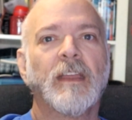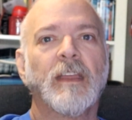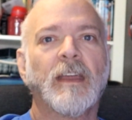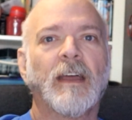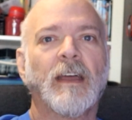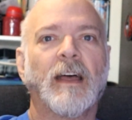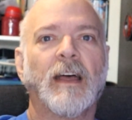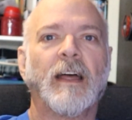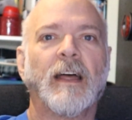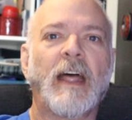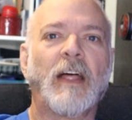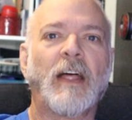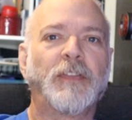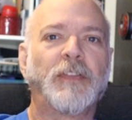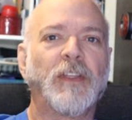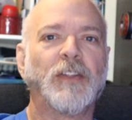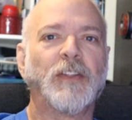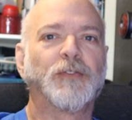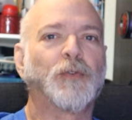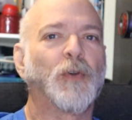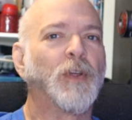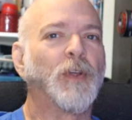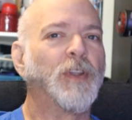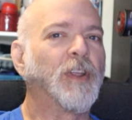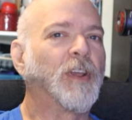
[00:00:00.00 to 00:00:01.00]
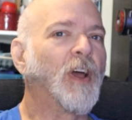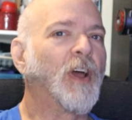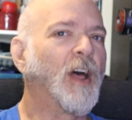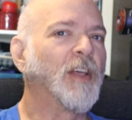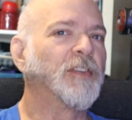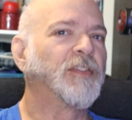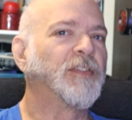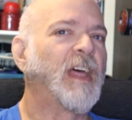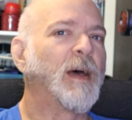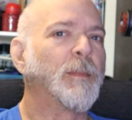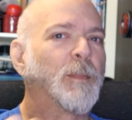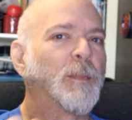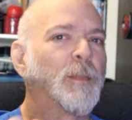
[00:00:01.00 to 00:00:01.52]
Not that it's going to
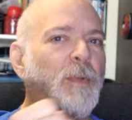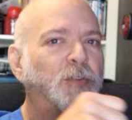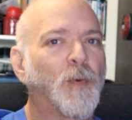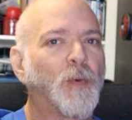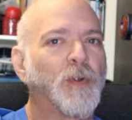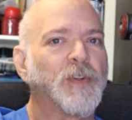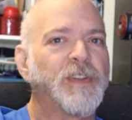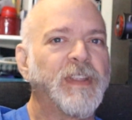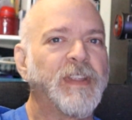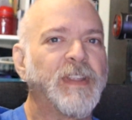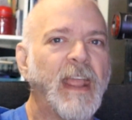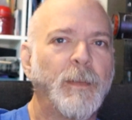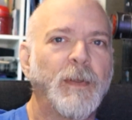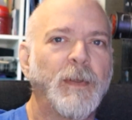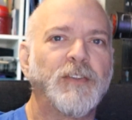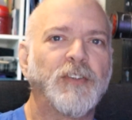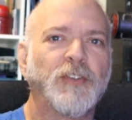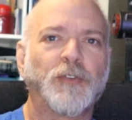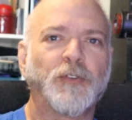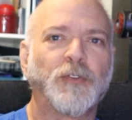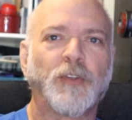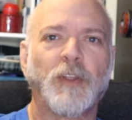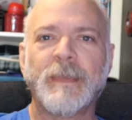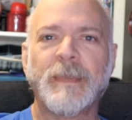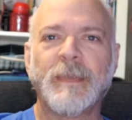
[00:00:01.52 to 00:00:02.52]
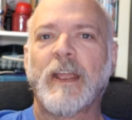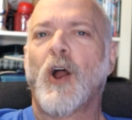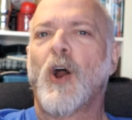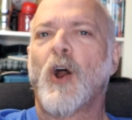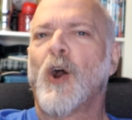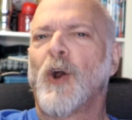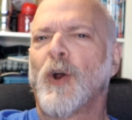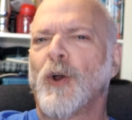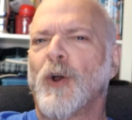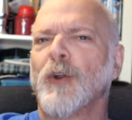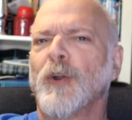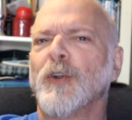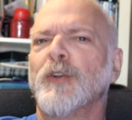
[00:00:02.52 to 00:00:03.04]
cause that much more damage. It's going to be
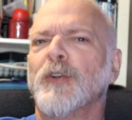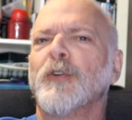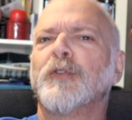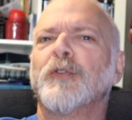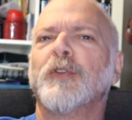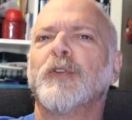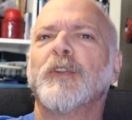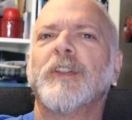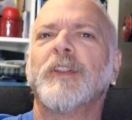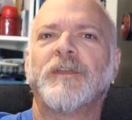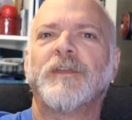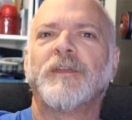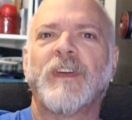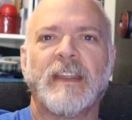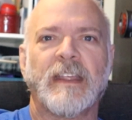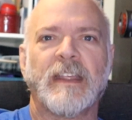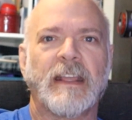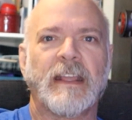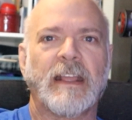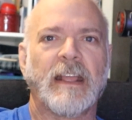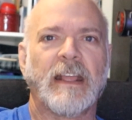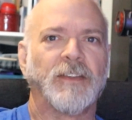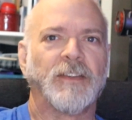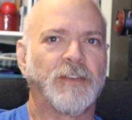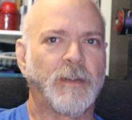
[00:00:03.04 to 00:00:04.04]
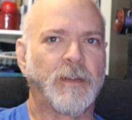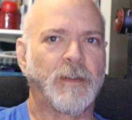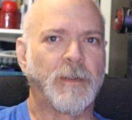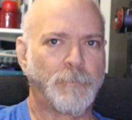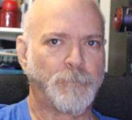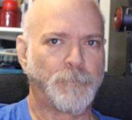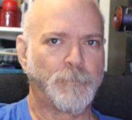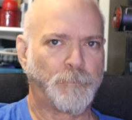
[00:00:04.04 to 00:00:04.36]
harder to defend against.